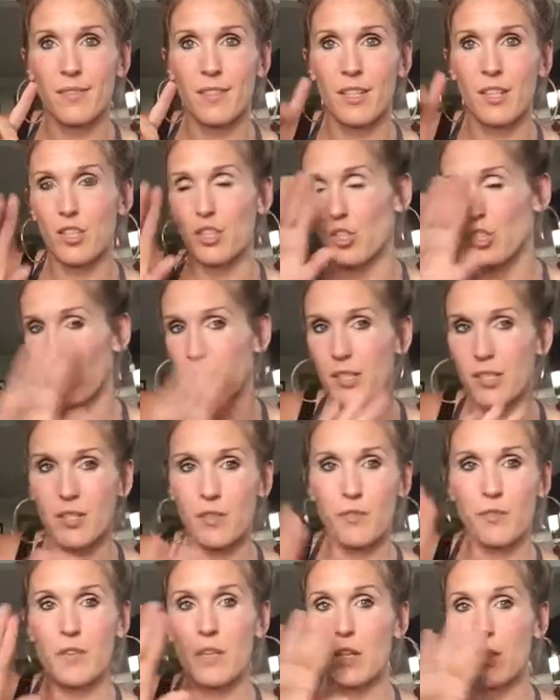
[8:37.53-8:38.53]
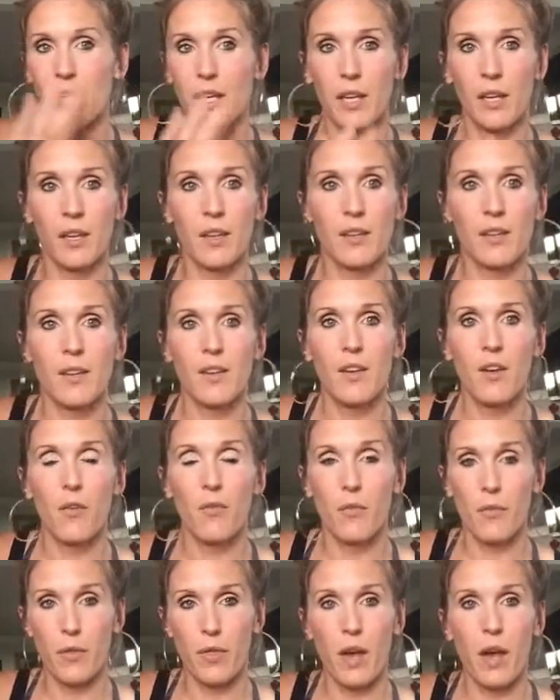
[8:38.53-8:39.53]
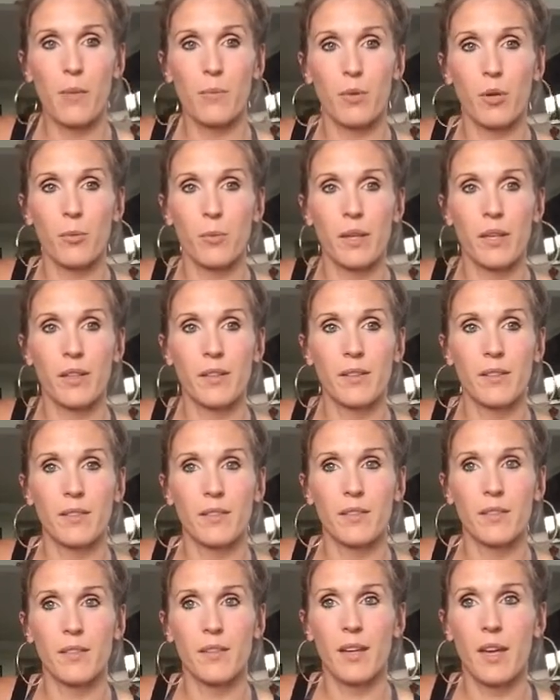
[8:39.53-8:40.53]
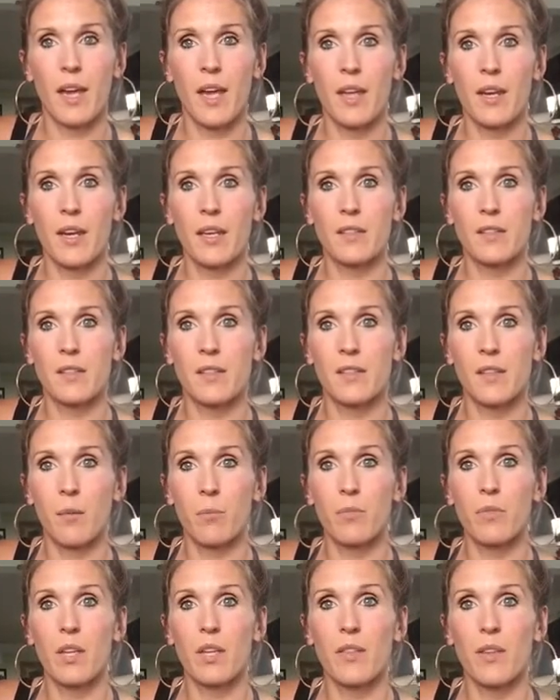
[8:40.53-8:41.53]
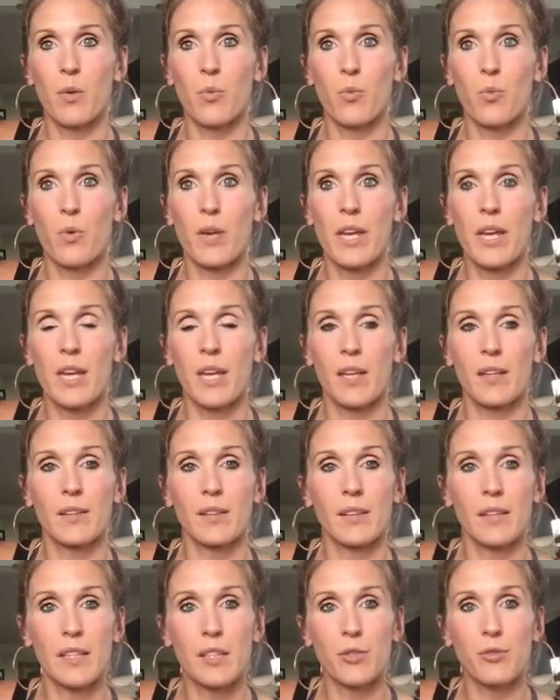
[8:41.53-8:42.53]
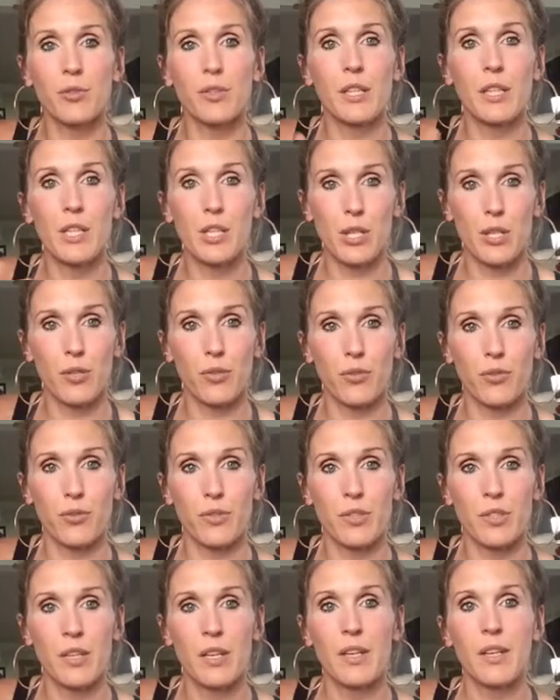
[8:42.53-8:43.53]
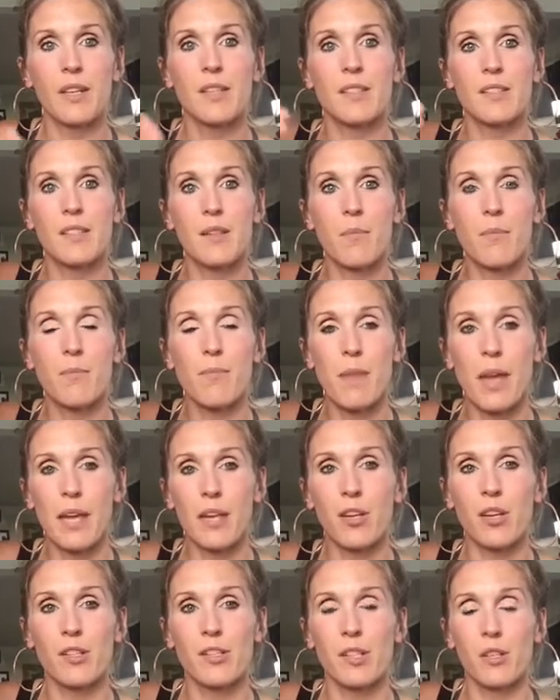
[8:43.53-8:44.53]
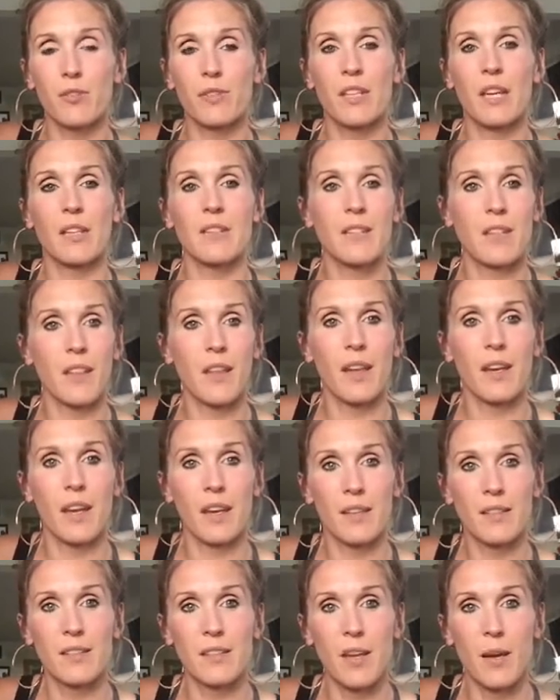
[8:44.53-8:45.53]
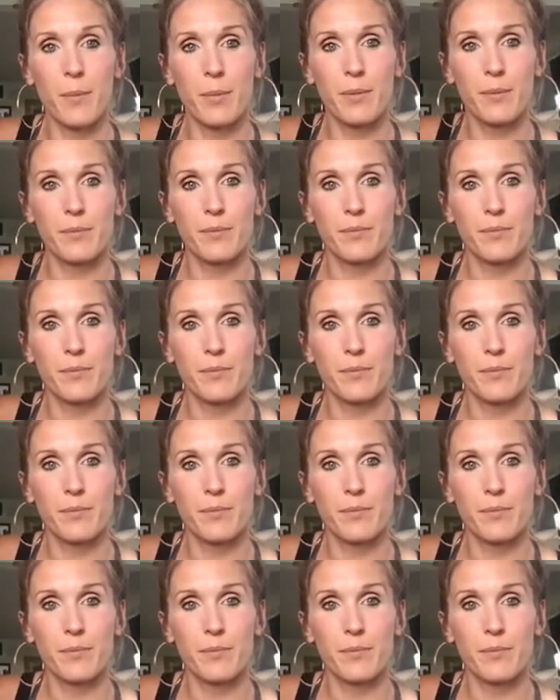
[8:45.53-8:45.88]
It's just a feeling for that moment, and it's something that we can literally use to make ourselves get to that next step.